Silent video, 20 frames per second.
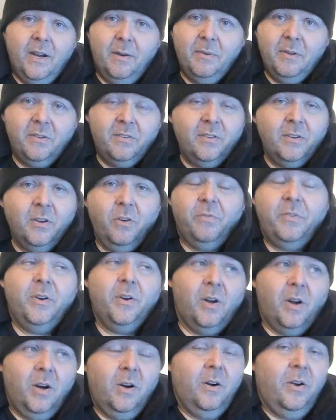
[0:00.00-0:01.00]
itself. There
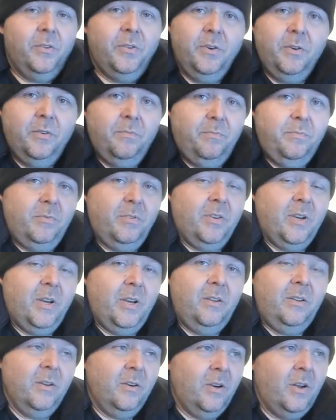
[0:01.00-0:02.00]
are other
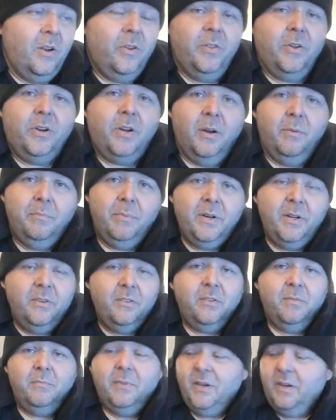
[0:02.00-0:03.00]
sites, there are other companies
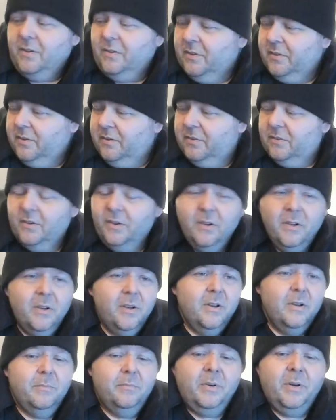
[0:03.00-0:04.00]
that make these.
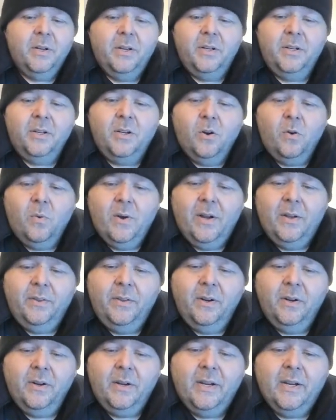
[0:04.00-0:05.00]
But go on
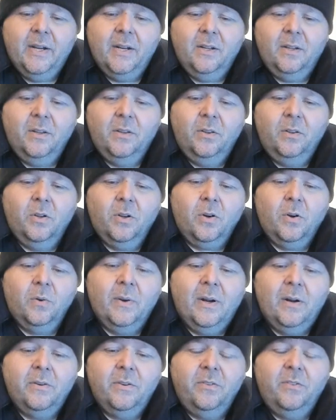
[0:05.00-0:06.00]
there and kind of look
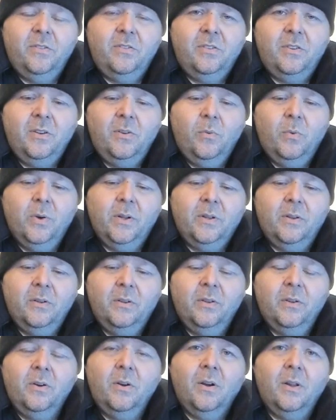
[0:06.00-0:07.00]
around and see what
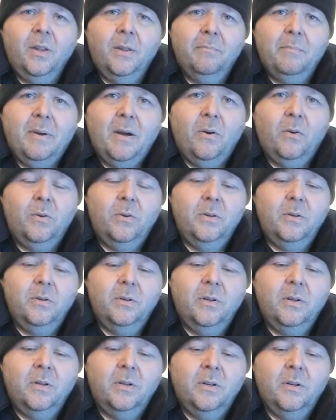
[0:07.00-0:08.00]
they're all about.
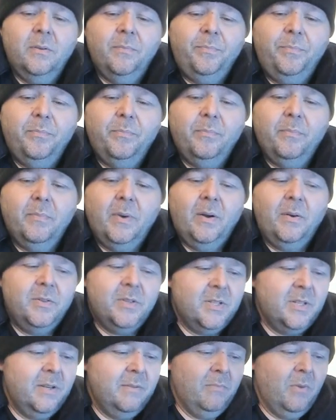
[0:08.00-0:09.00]
Um, I would
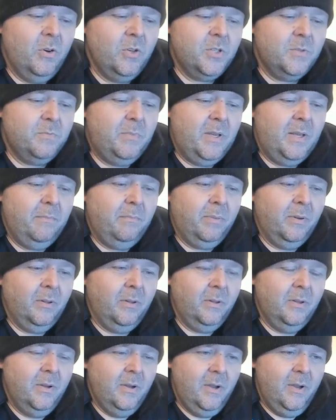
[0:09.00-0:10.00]
say most
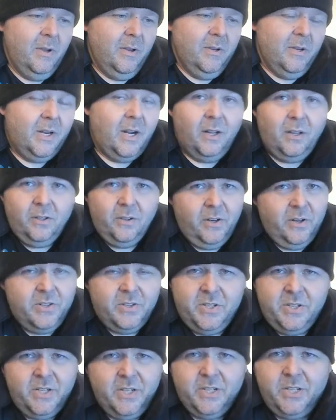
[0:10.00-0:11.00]
people,
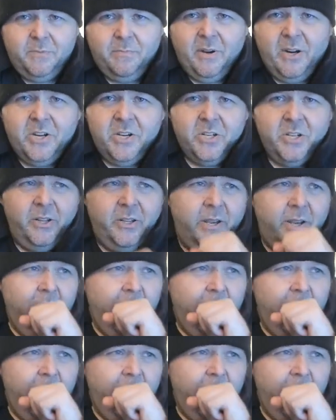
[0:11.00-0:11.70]
colorists especially,